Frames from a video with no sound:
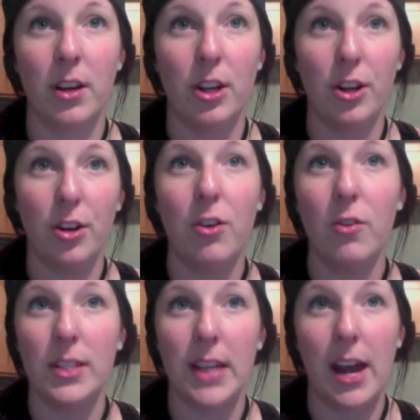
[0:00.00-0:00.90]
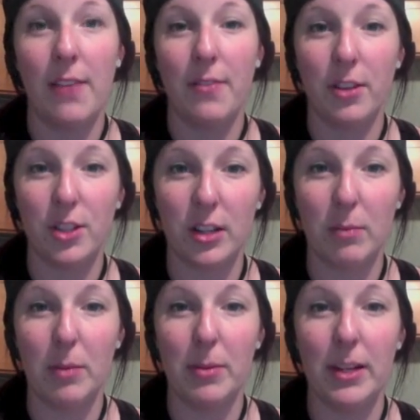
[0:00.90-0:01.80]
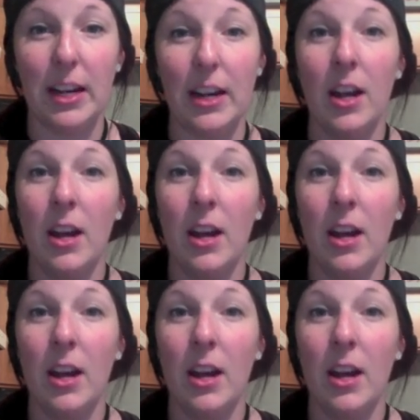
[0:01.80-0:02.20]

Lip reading: you're known as a high functioning BPD.